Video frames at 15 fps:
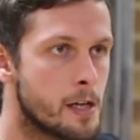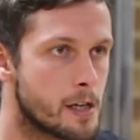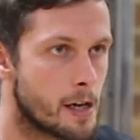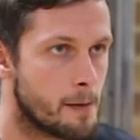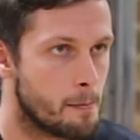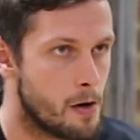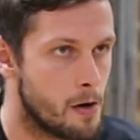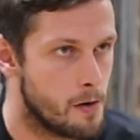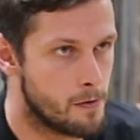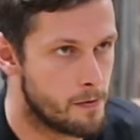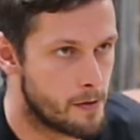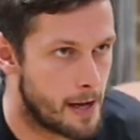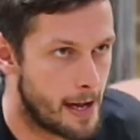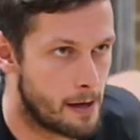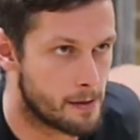Come
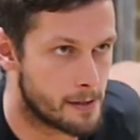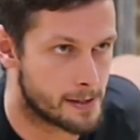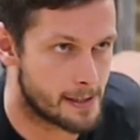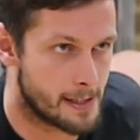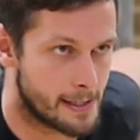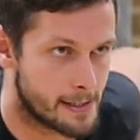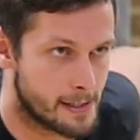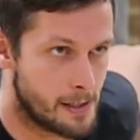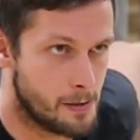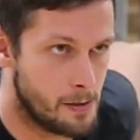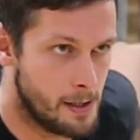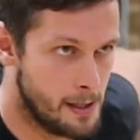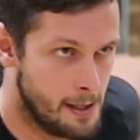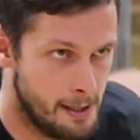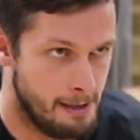over, out, just like
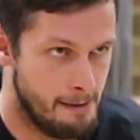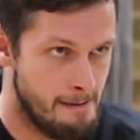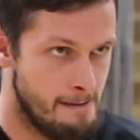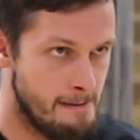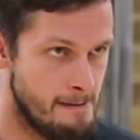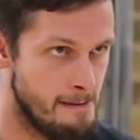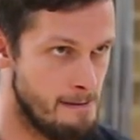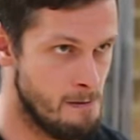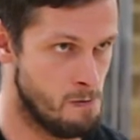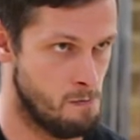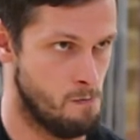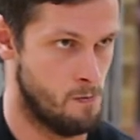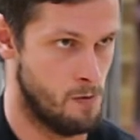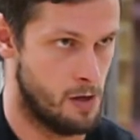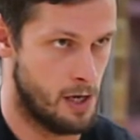so,
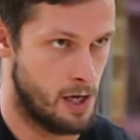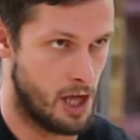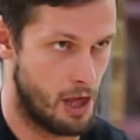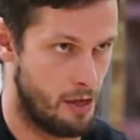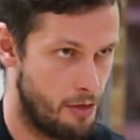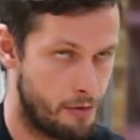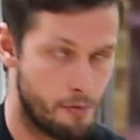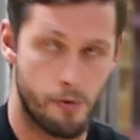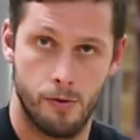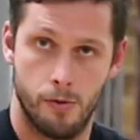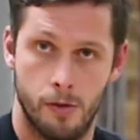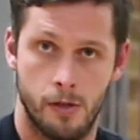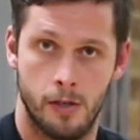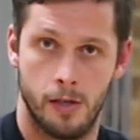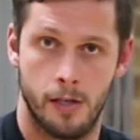and
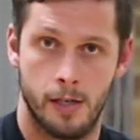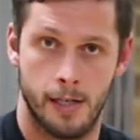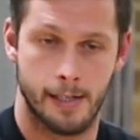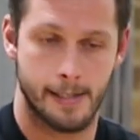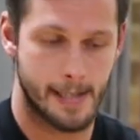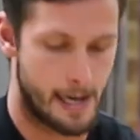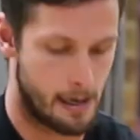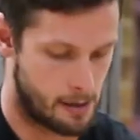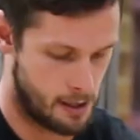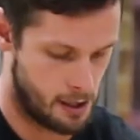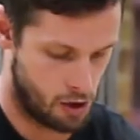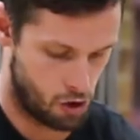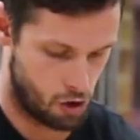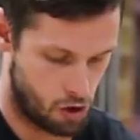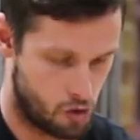through and down,
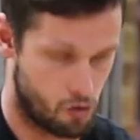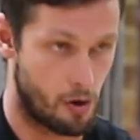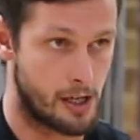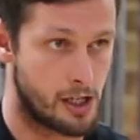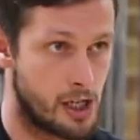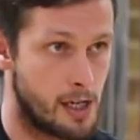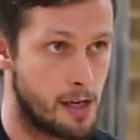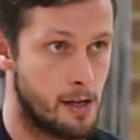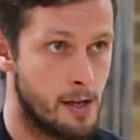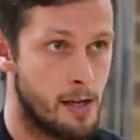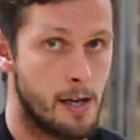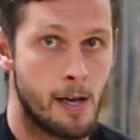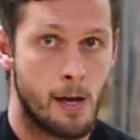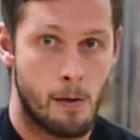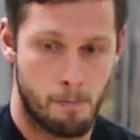stretching,
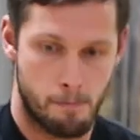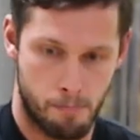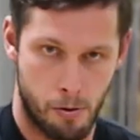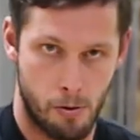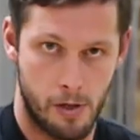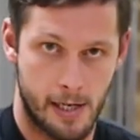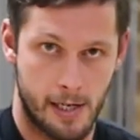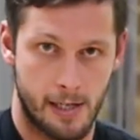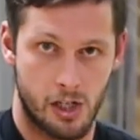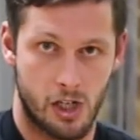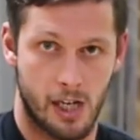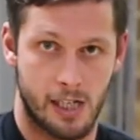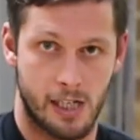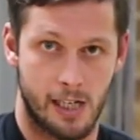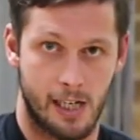pulling the
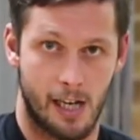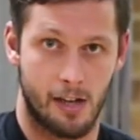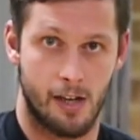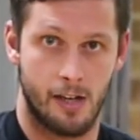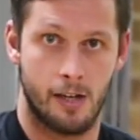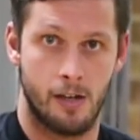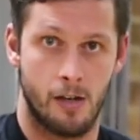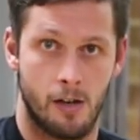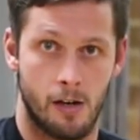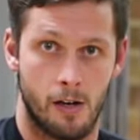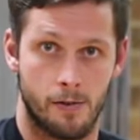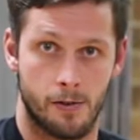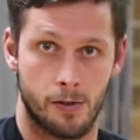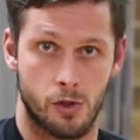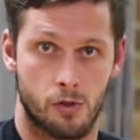chest together
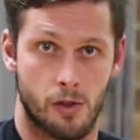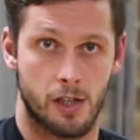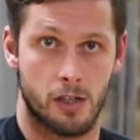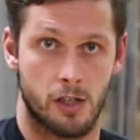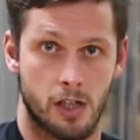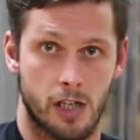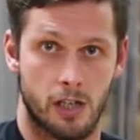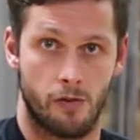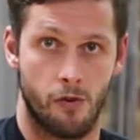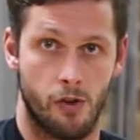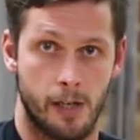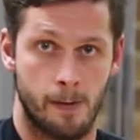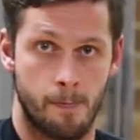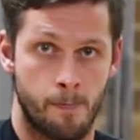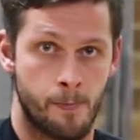after you stretch the chest
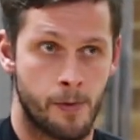fully.